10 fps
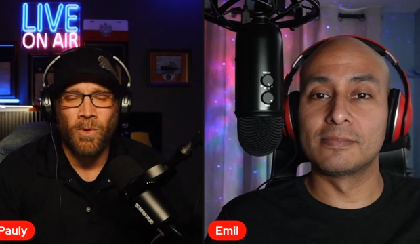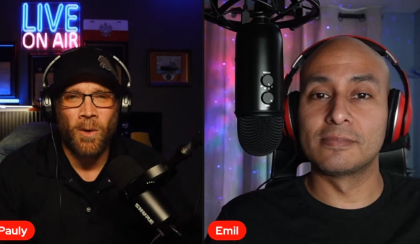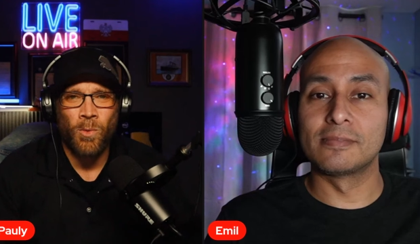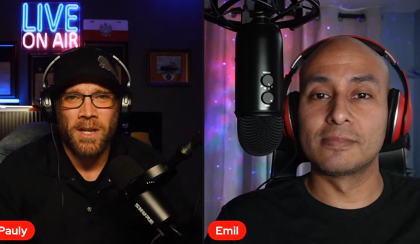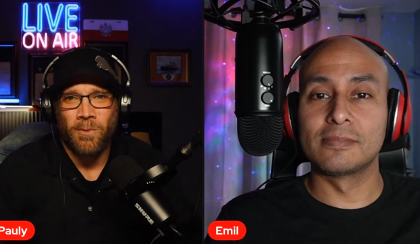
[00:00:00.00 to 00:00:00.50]
Speaker 1: our, we
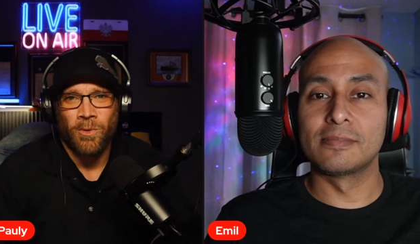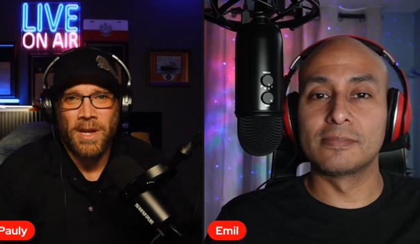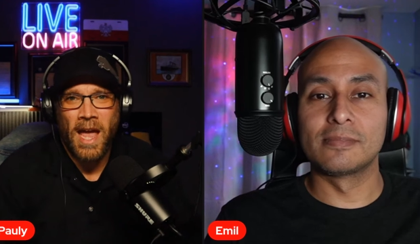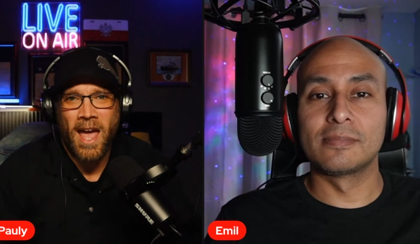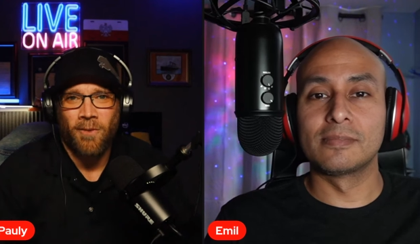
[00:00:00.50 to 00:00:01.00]
didn't really
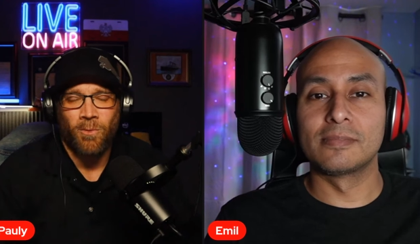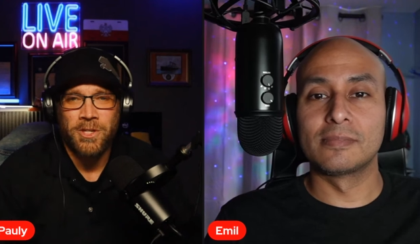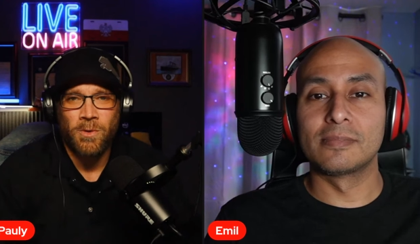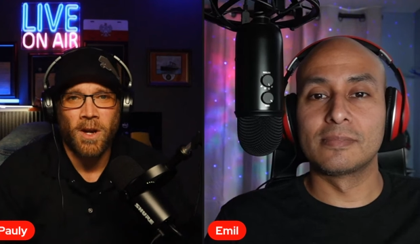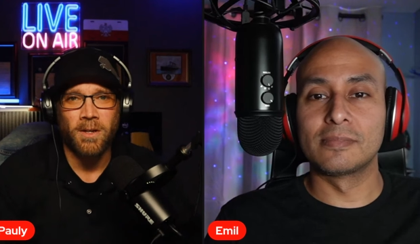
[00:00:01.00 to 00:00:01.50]
have what you
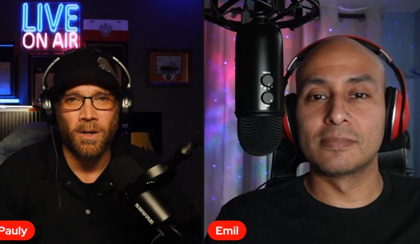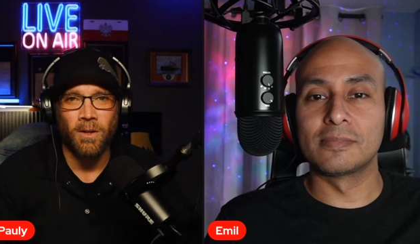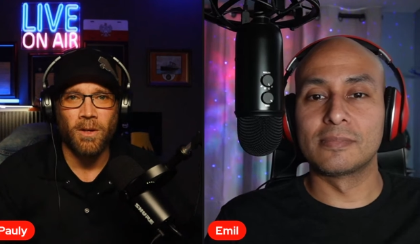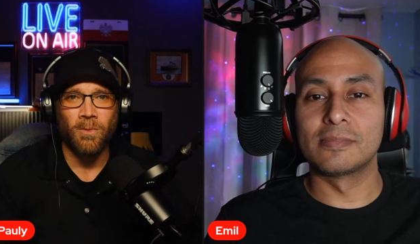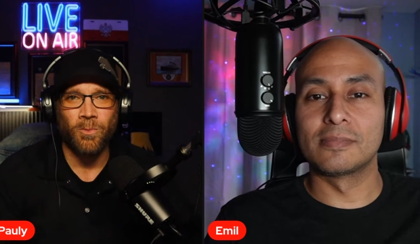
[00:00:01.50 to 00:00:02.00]
want to call
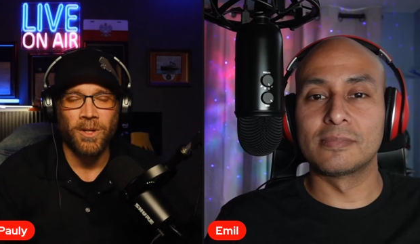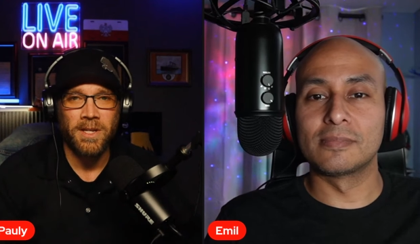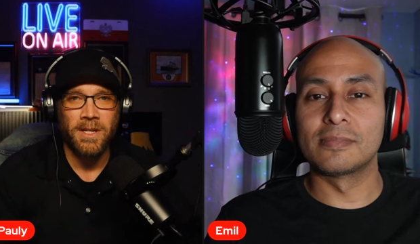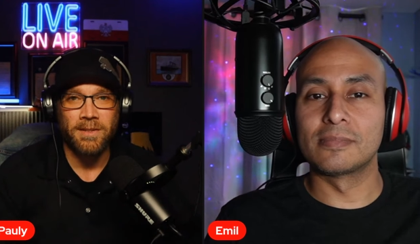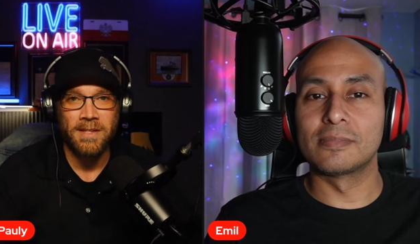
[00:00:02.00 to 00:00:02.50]
a
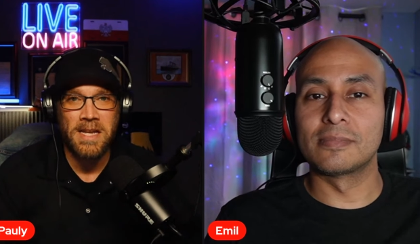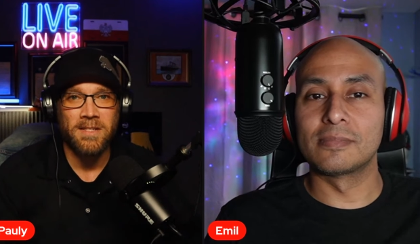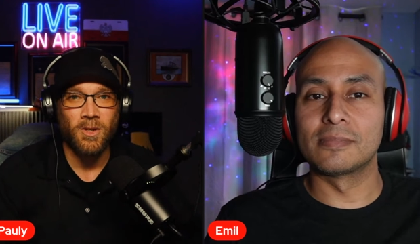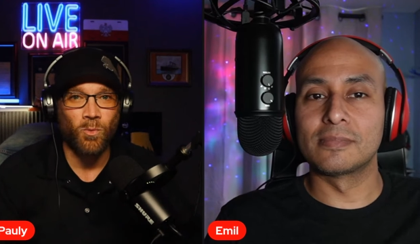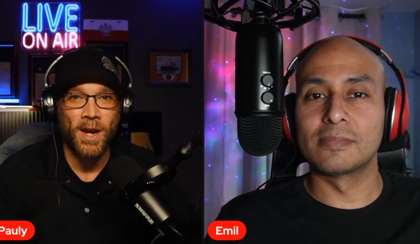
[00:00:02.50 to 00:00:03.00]
really
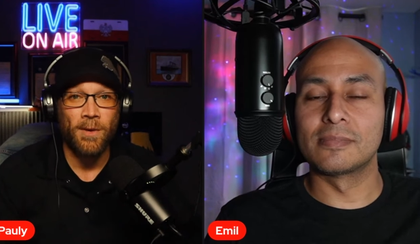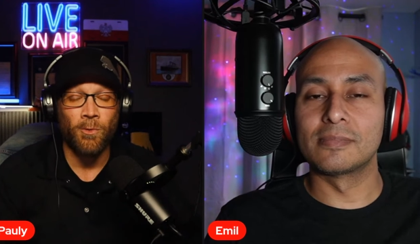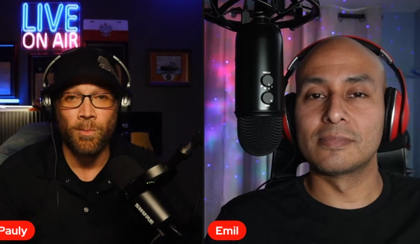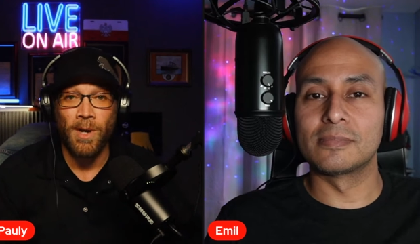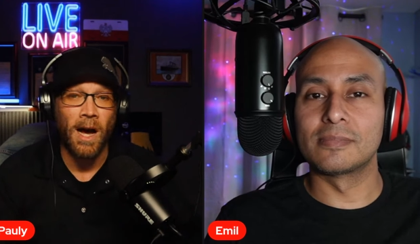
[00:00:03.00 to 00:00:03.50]
decent weight room.
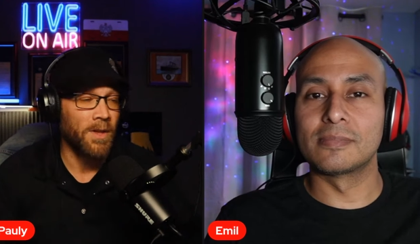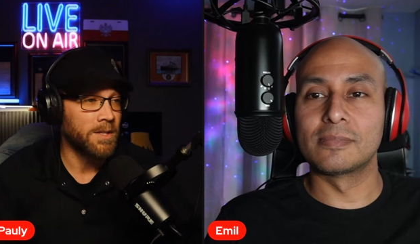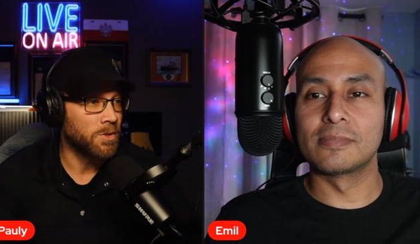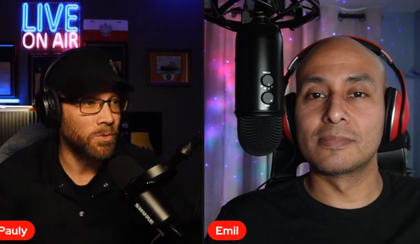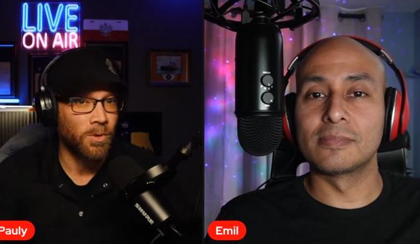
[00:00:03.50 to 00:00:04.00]
Now that
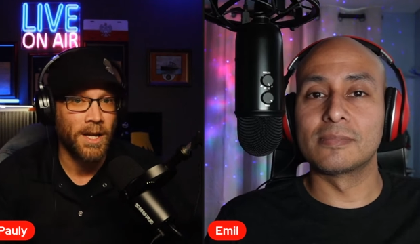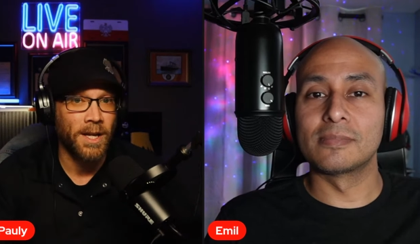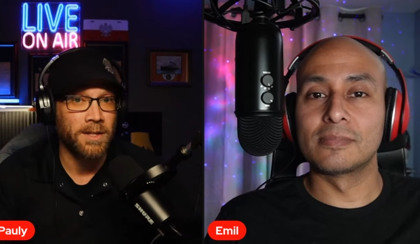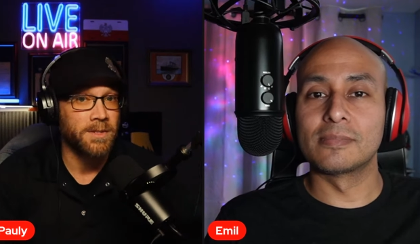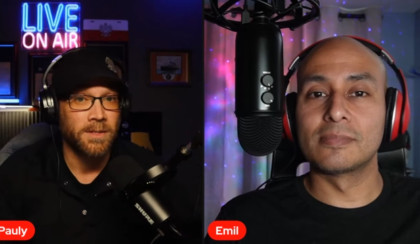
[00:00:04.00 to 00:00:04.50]
school
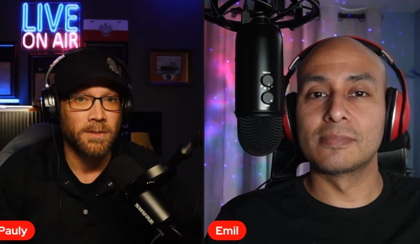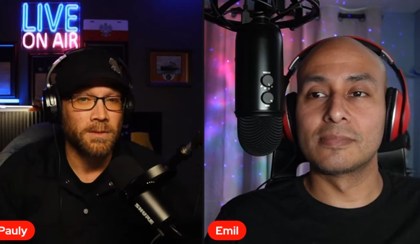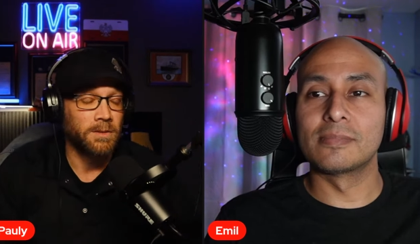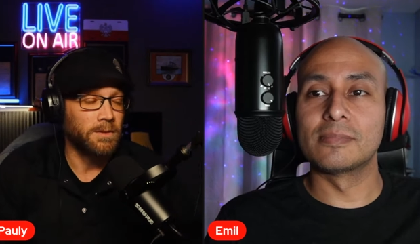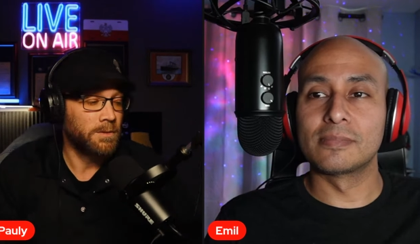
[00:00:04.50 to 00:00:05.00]
has
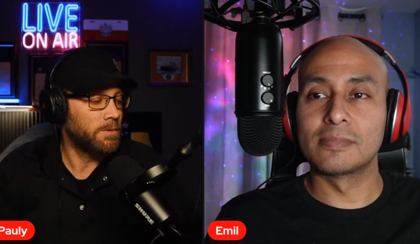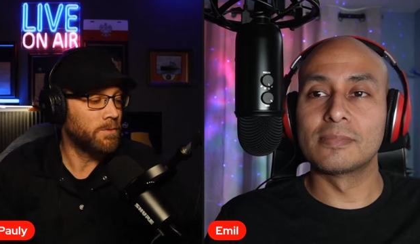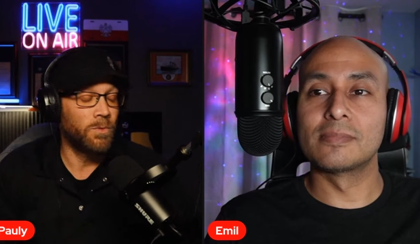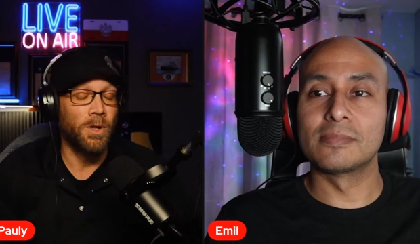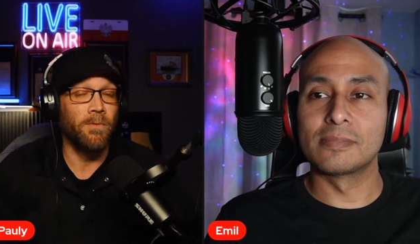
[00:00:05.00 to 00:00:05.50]

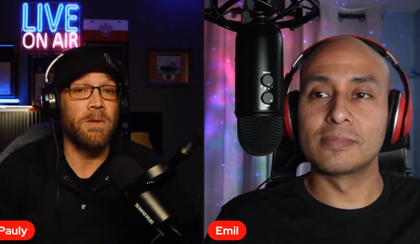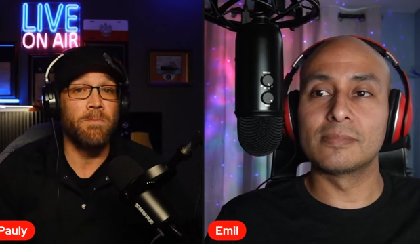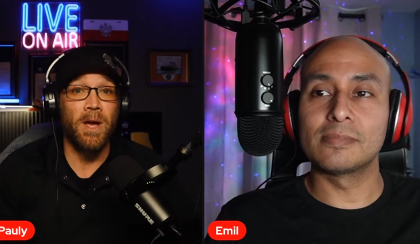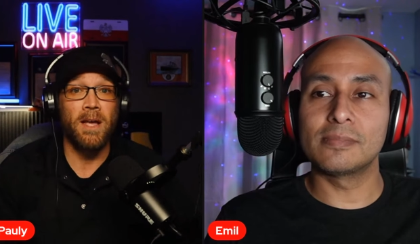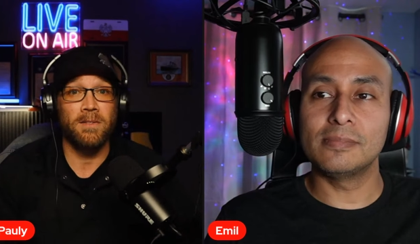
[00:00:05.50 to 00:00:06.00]
one of the
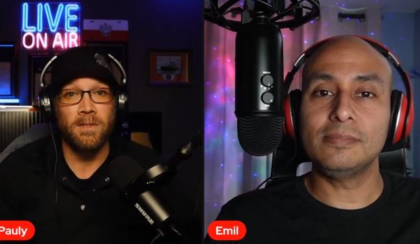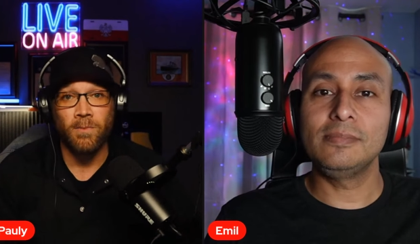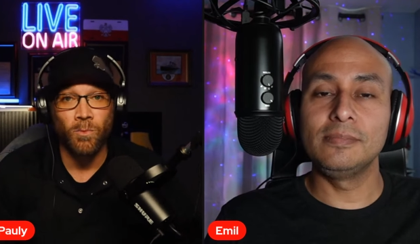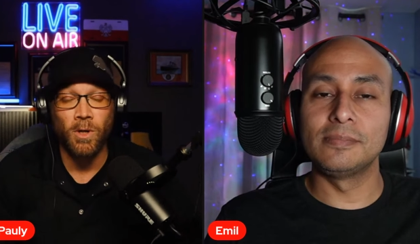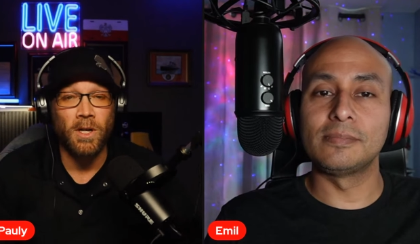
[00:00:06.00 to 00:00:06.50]
best
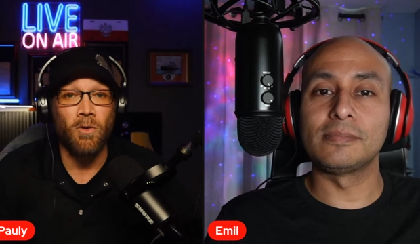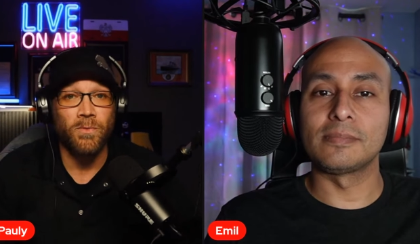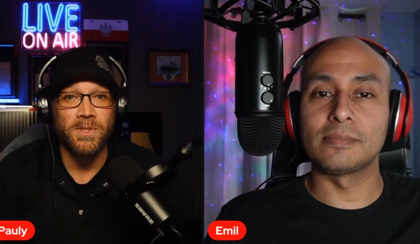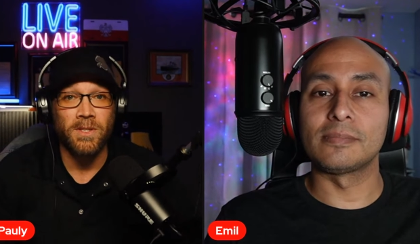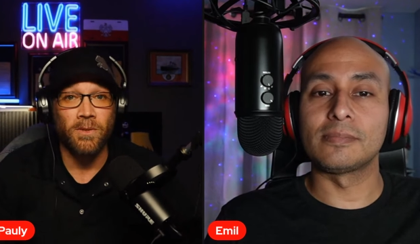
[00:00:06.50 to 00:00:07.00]
workout
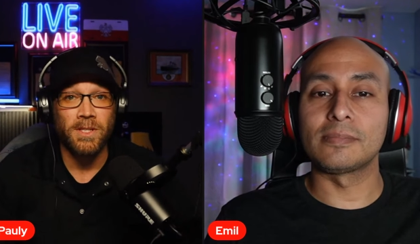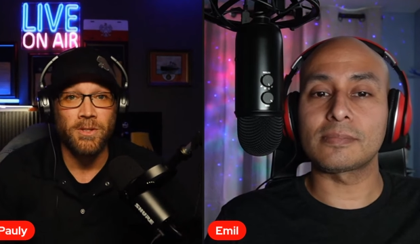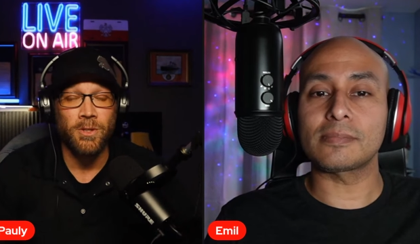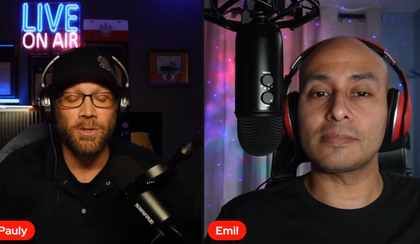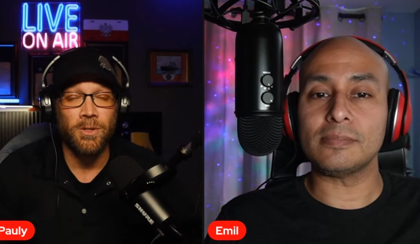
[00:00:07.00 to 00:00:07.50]
facilities
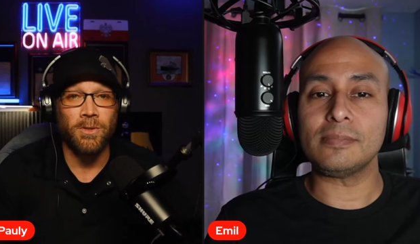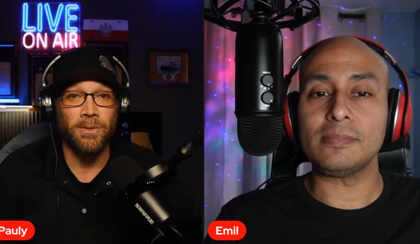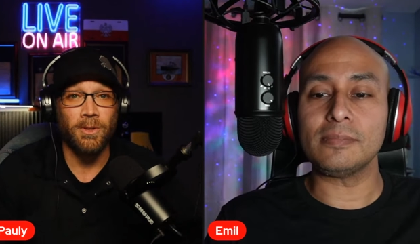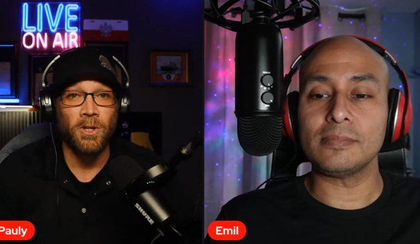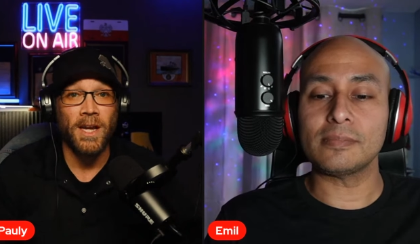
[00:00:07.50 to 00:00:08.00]
you, you could
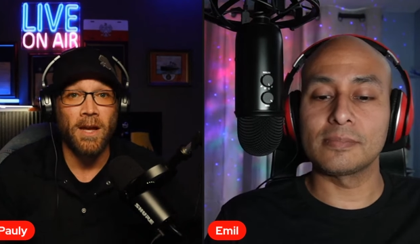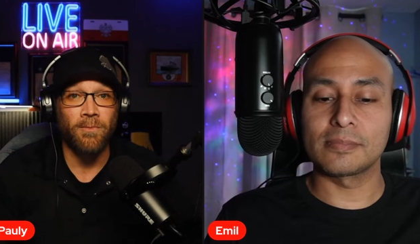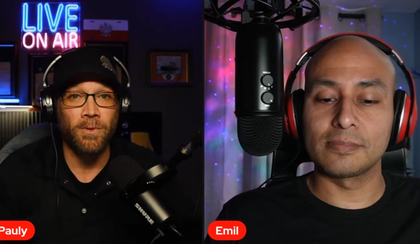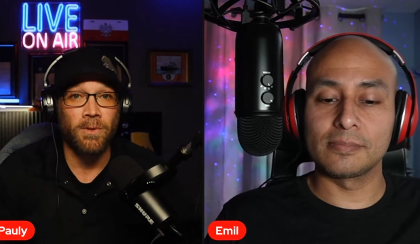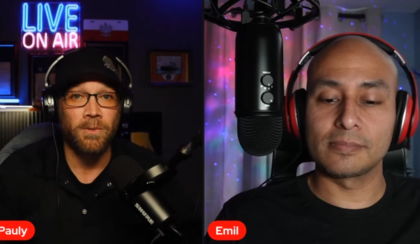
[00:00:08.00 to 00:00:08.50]
look at
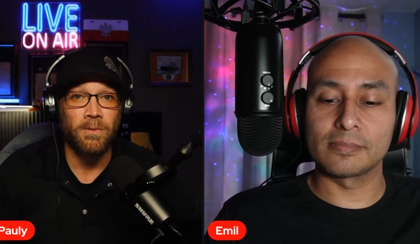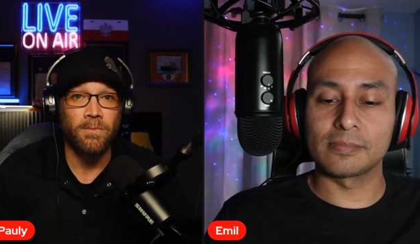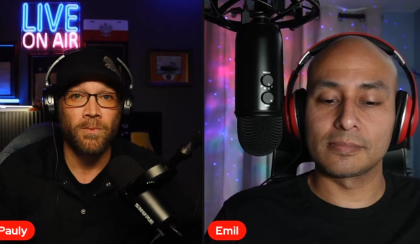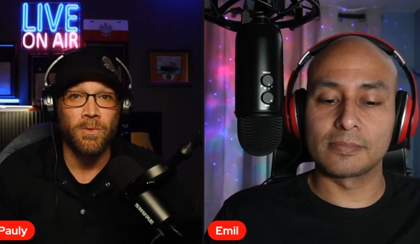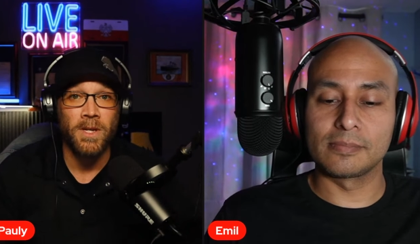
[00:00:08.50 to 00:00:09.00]
for,
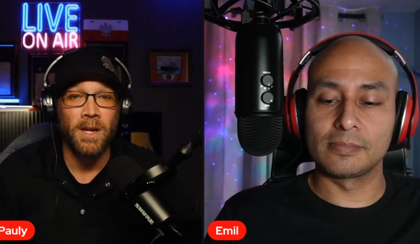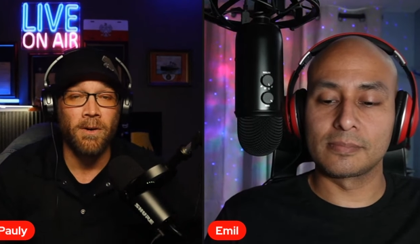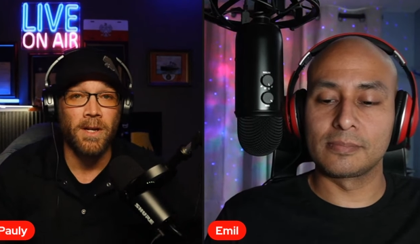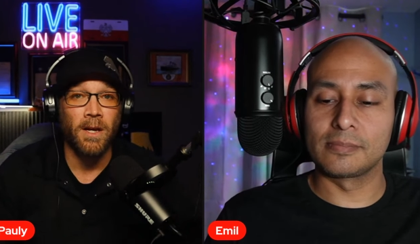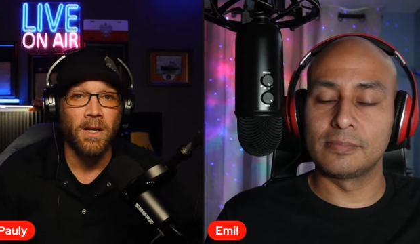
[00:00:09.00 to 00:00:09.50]
for the area.